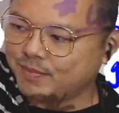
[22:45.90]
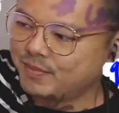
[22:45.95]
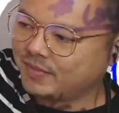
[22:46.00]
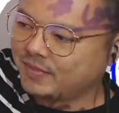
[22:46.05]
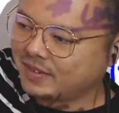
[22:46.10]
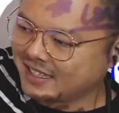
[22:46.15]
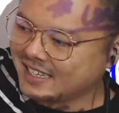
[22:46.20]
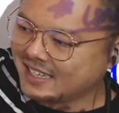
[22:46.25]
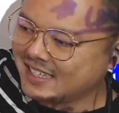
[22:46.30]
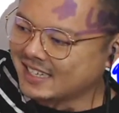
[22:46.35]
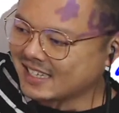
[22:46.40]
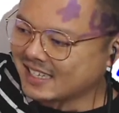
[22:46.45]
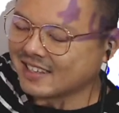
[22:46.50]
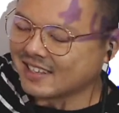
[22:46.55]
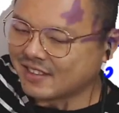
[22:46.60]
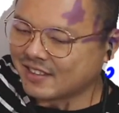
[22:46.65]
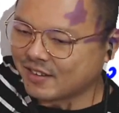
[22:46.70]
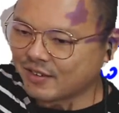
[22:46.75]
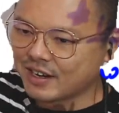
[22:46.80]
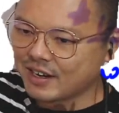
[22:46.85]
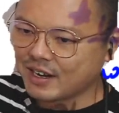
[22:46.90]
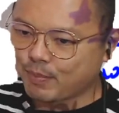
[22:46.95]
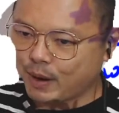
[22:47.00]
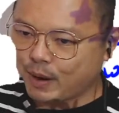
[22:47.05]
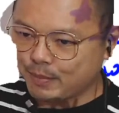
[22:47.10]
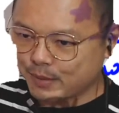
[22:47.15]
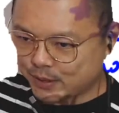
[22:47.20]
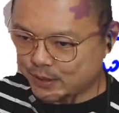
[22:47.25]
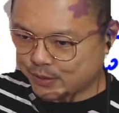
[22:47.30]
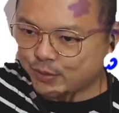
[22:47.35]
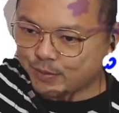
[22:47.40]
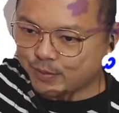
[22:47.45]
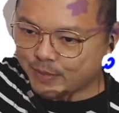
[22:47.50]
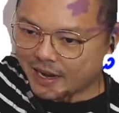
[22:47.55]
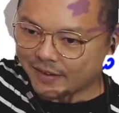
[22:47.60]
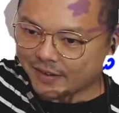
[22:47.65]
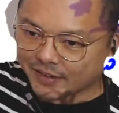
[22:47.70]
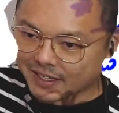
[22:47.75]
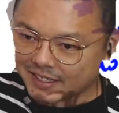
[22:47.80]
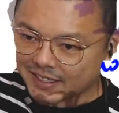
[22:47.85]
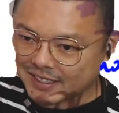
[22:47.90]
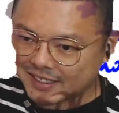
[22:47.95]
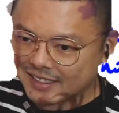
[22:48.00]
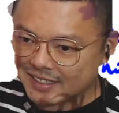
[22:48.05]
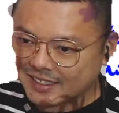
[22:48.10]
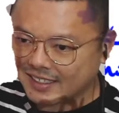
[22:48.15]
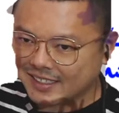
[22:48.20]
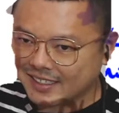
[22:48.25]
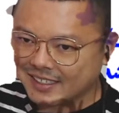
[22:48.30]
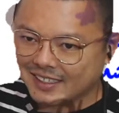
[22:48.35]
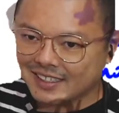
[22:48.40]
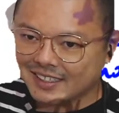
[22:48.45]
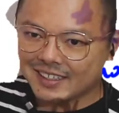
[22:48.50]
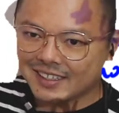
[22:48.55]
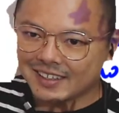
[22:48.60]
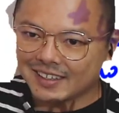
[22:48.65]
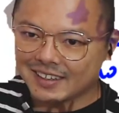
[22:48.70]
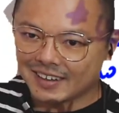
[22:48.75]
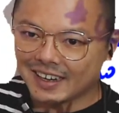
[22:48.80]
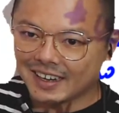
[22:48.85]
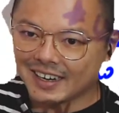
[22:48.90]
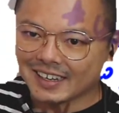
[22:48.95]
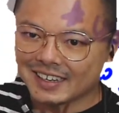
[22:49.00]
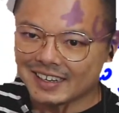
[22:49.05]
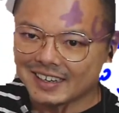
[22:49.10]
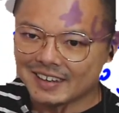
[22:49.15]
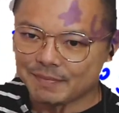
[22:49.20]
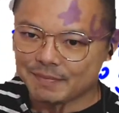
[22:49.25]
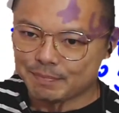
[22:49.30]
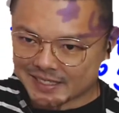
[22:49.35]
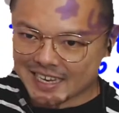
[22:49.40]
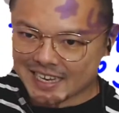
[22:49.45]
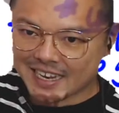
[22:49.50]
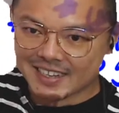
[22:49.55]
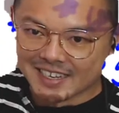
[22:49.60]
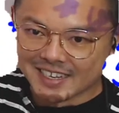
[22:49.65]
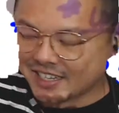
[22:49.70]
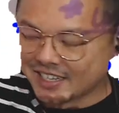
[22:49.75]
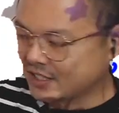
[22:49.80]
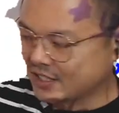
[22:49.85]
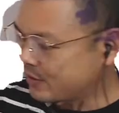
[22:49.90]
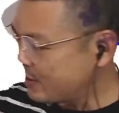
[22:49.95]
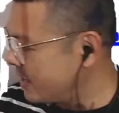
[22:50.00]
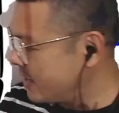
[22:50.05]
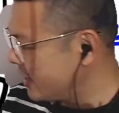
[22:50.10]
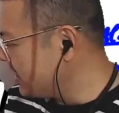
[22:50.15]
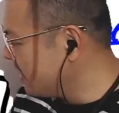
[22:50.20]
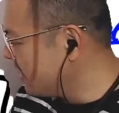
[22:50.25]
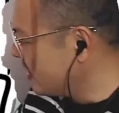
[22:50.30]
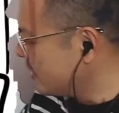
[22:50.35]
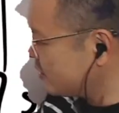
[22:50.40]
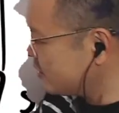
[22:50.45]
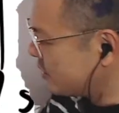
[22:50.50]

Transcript: literally primary school math, right? Percentages, right? So